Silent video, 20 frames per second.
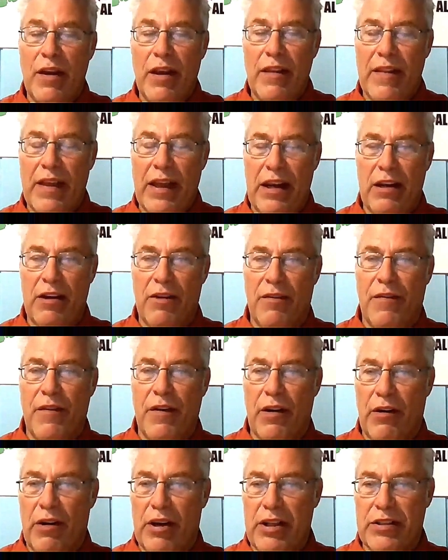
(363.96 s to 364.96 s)
that
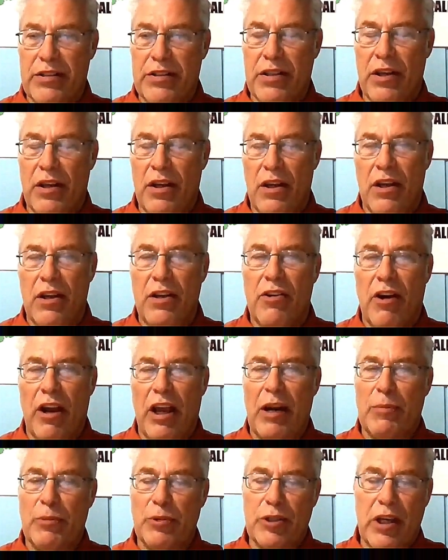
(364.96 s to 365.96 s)
interference, your
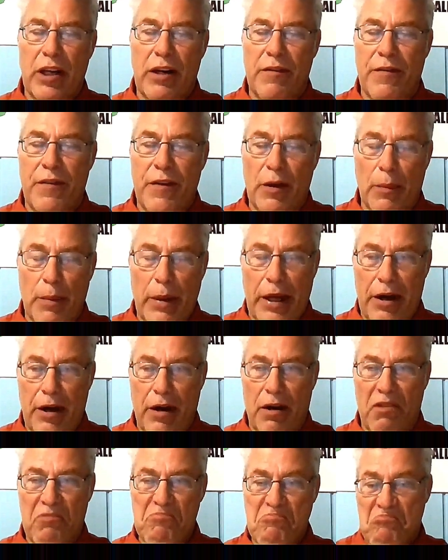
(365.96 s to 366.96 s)
animal's going to feel better.
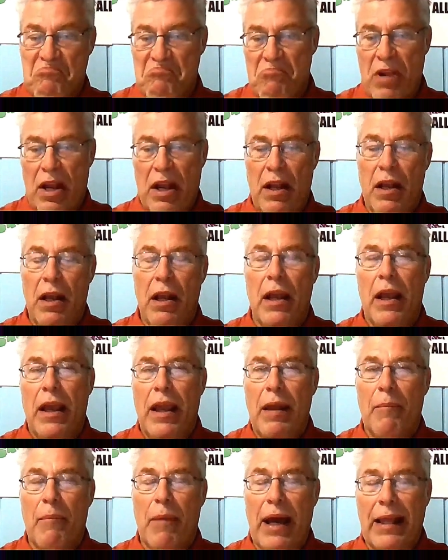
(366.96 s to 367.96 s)

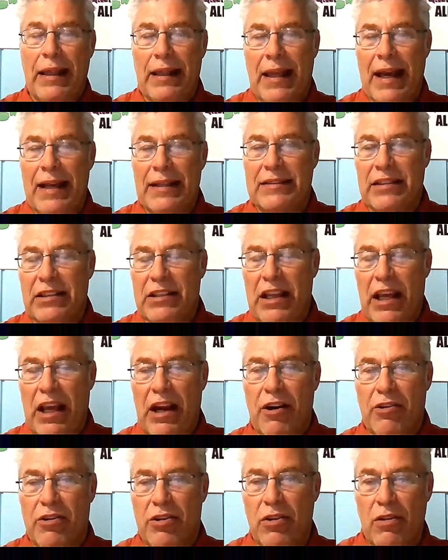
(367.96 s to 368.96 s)
It might last a day or
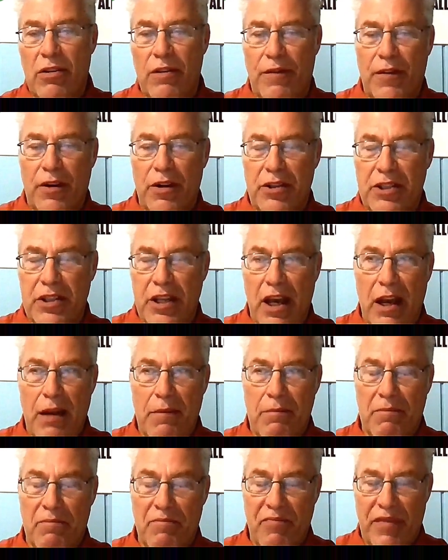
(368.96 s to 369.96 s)
two the first time.
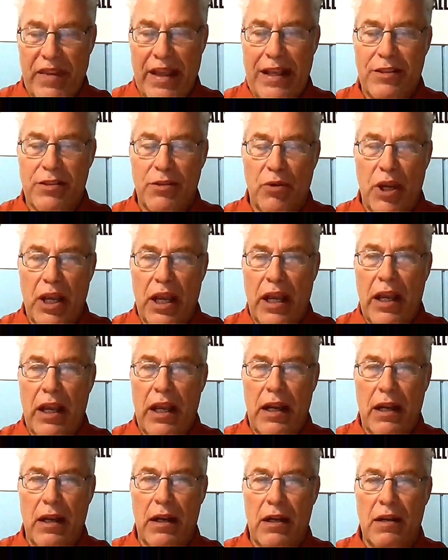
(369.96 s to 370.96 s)
That's okay.
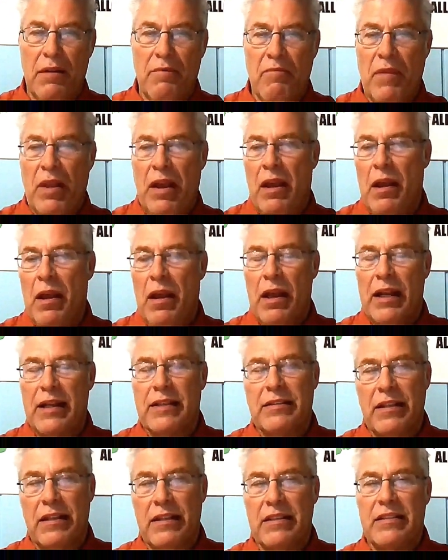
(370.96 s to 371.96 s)
Because
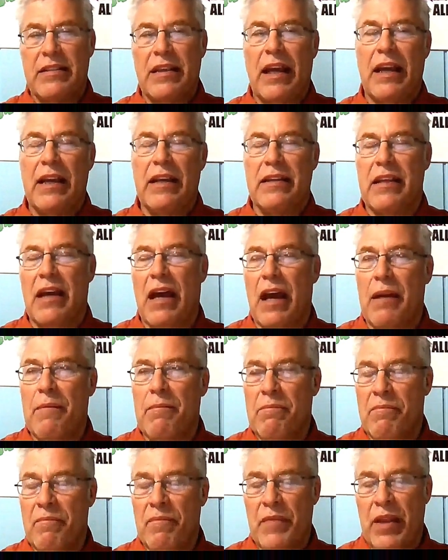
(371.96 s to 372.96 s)
then the second time
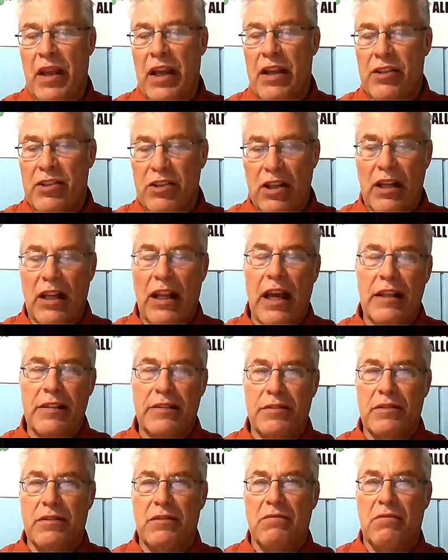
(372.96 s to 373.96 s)
should
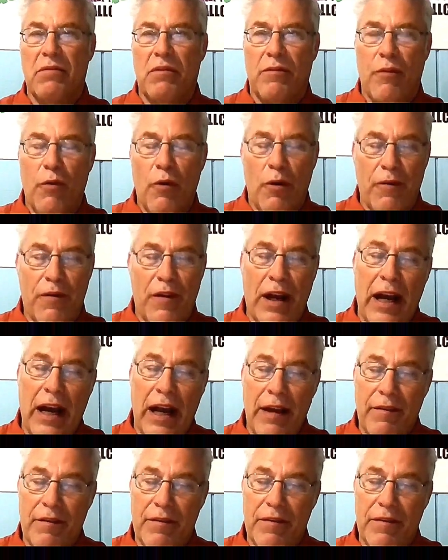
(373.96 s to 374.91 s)
last four or five.